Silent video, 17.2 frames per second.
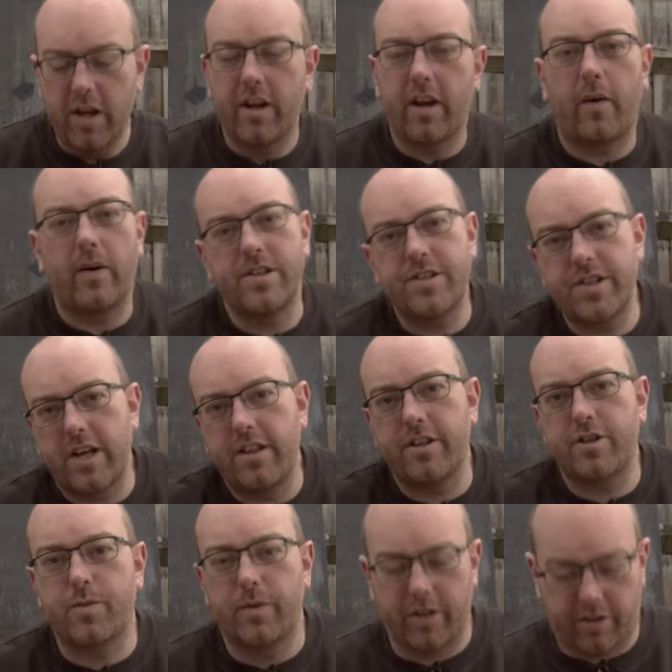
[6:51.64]
Now I say
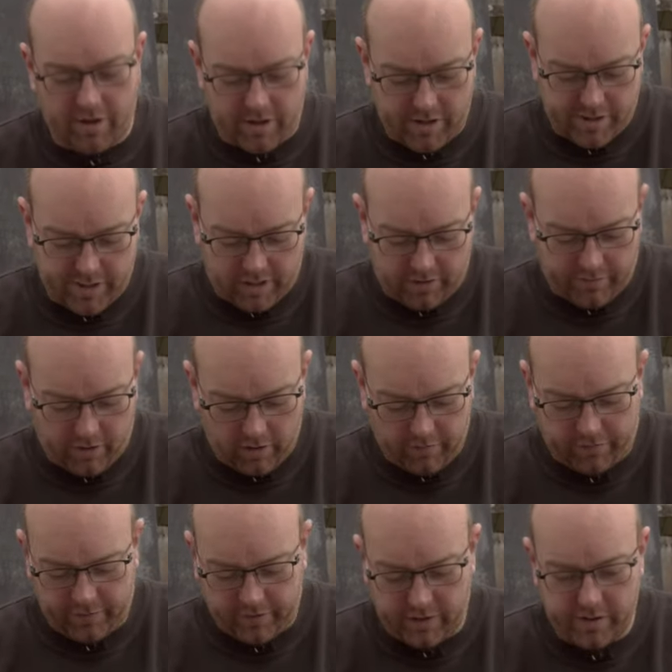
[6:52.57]
this with a great deal of
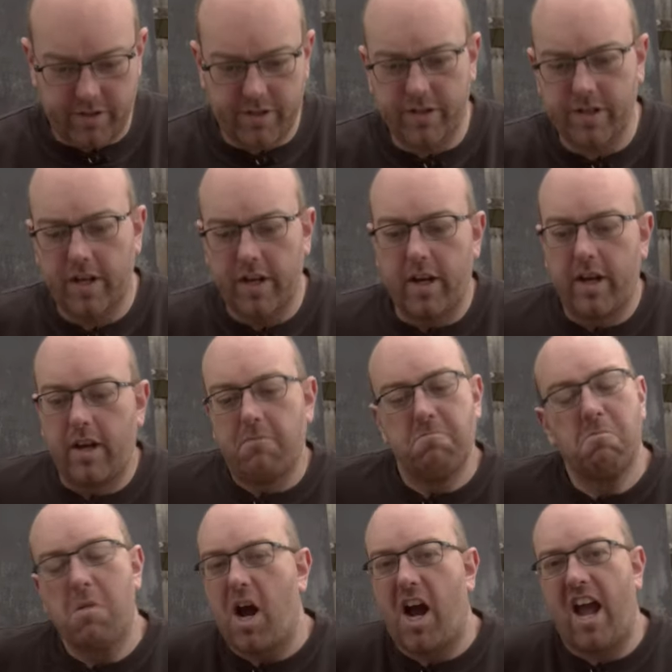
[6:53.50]
confidence.
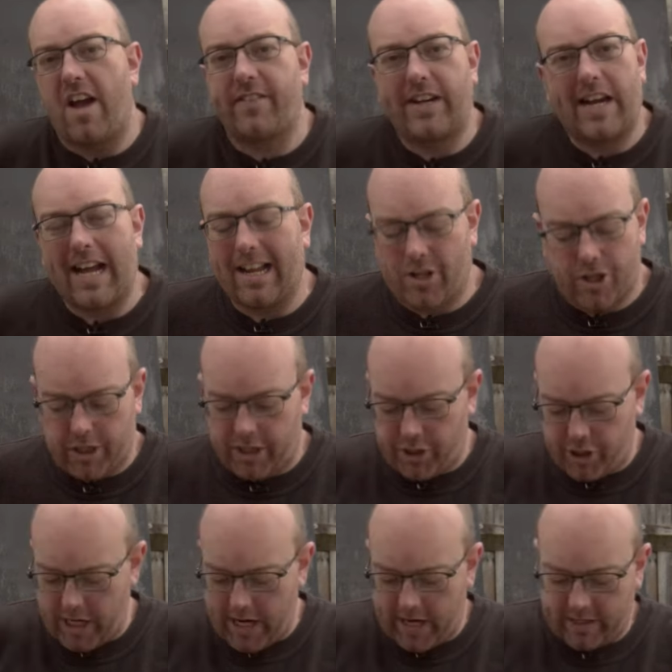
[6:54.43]
I haven't actually
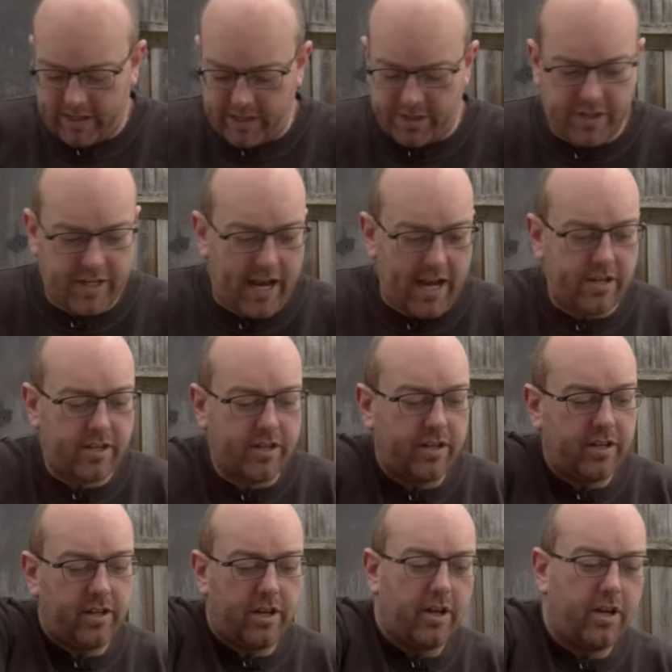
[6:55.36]
checked this yet.
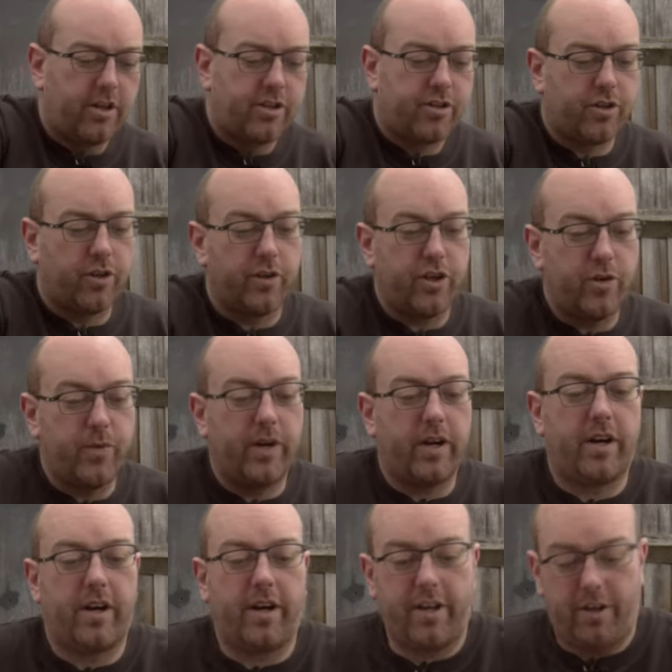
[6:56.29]
So you and
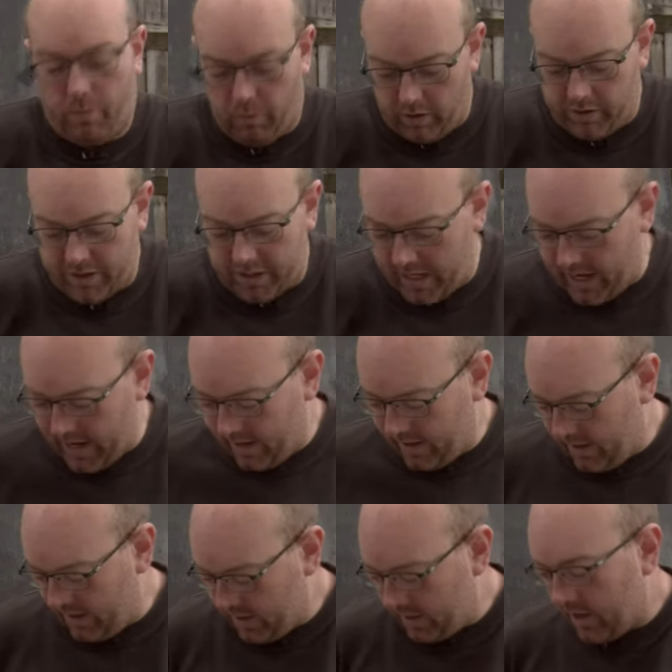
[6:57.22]
I, once
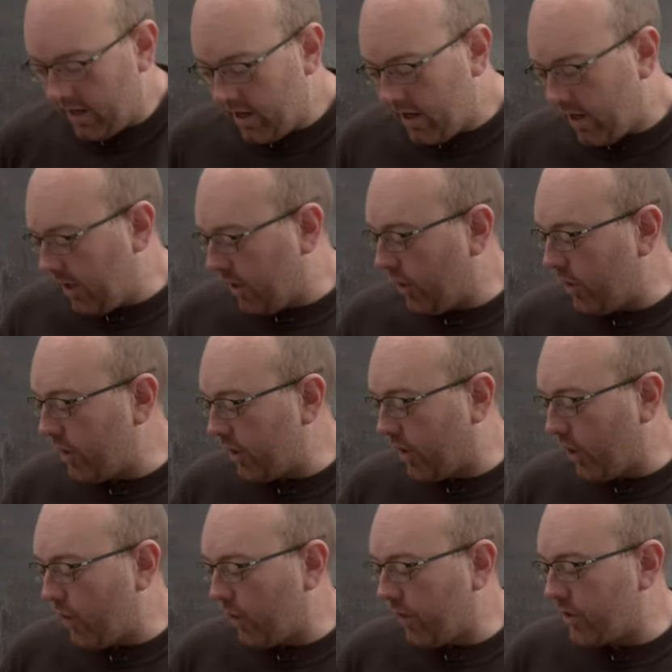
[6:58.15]
again, are going to
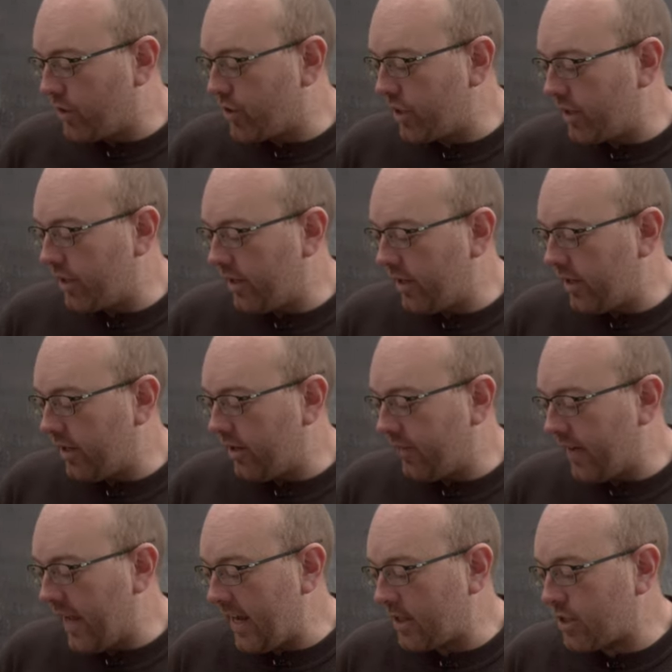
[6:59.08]
go on a journey of
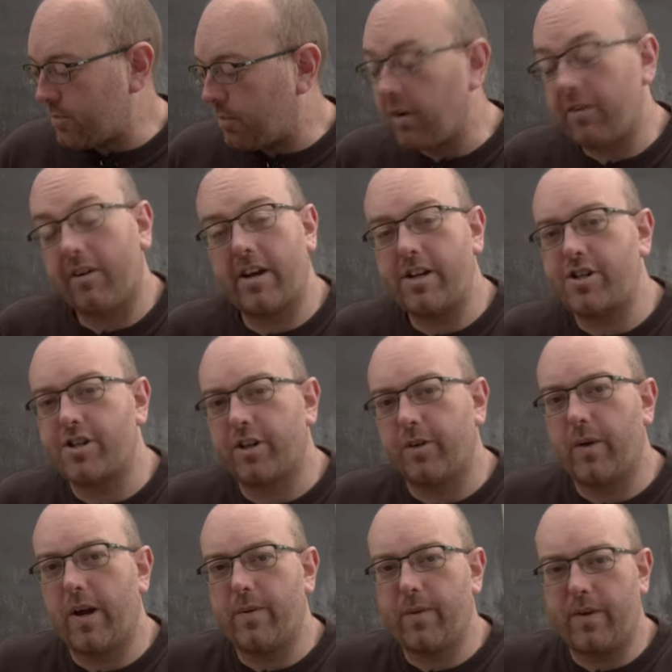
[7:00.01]
exploration
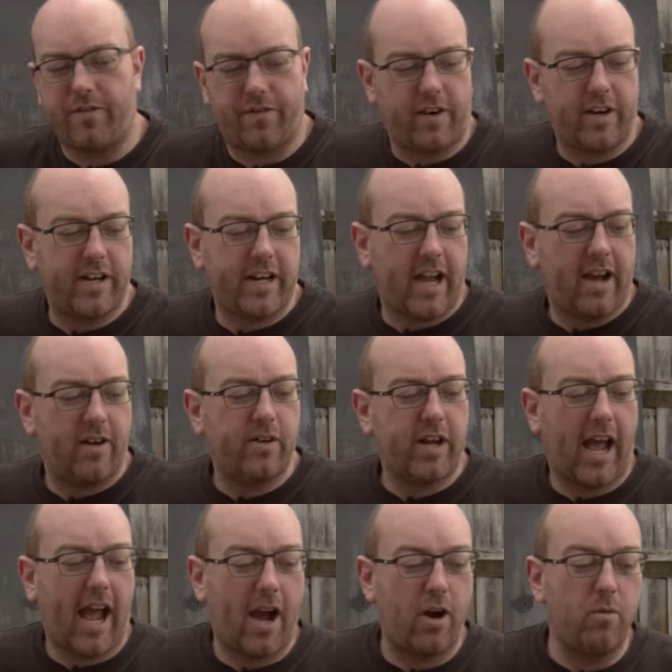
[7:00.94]
where we find out
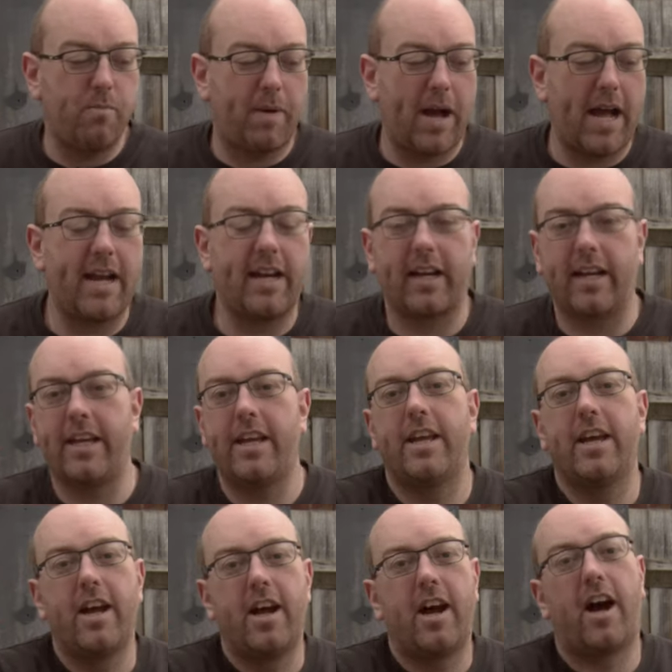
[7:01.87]
how badly
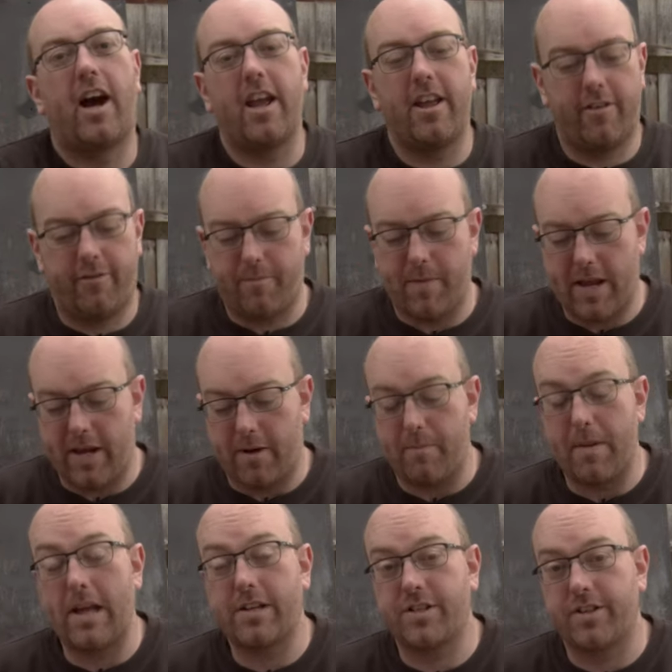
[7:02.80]
I have made a
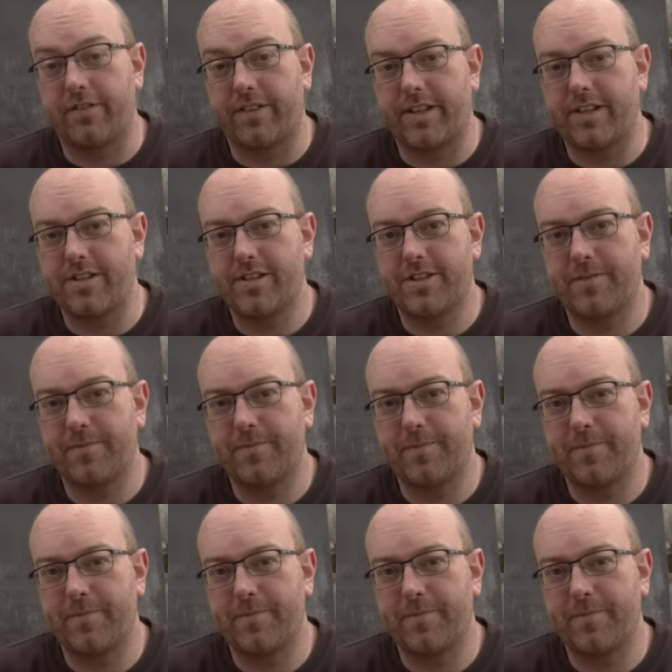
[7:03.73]
mess of this.